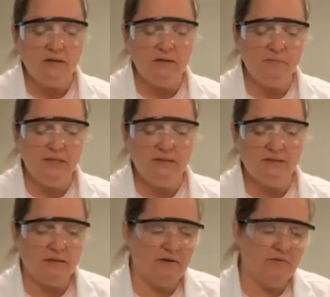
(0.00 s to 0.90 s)
piece
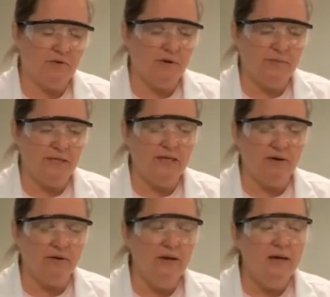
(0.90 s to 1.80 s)
of equipment
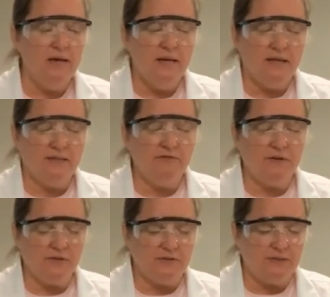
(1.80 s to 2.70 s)
here is a
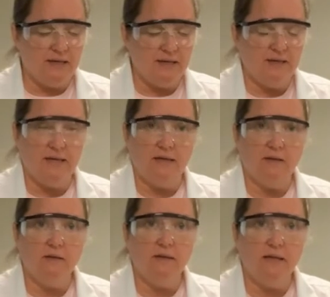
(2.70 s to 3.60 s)
funnel stand. It
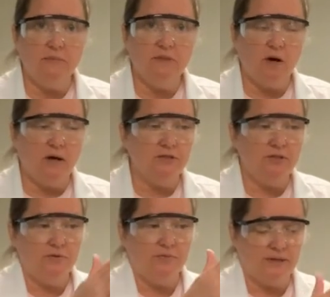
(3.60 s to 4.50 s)
clamps onto
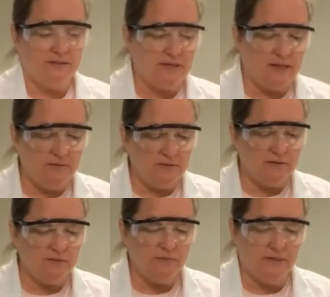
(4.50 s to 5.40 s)
the ring stand. This is
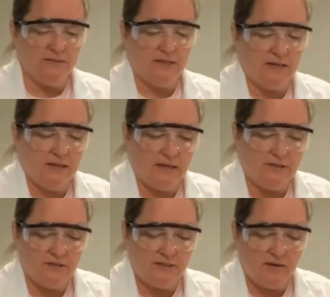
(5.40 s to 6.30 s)
the ring stand, and I
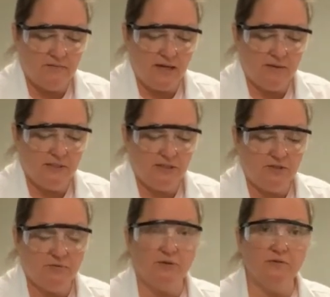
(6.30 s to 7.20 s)
just have an empty
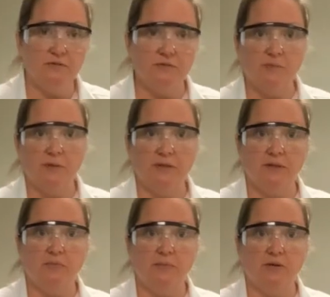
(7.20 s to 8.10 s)
250
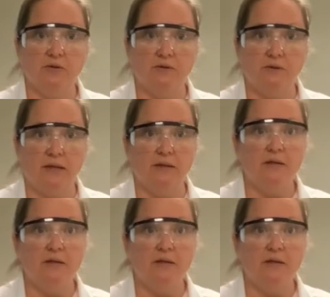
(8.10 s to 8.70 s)
milliliter beaker underneath.